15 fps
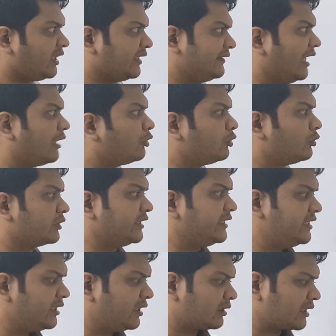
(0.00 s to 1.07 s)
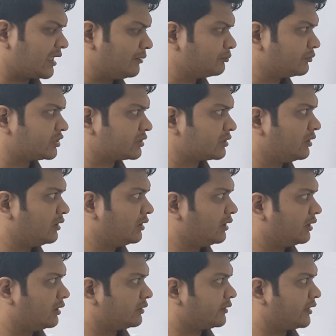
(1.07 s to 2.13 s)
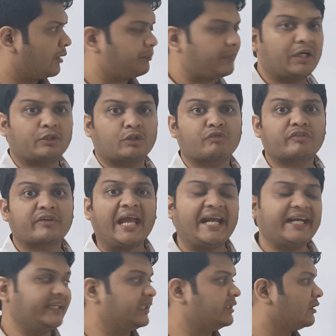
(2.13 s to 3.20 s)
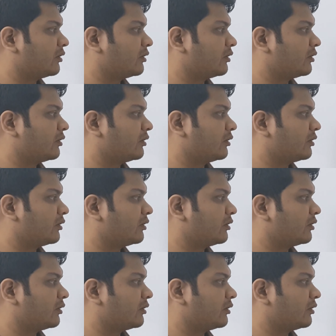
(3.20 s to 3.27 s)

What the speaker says: Now here comes the part of carry.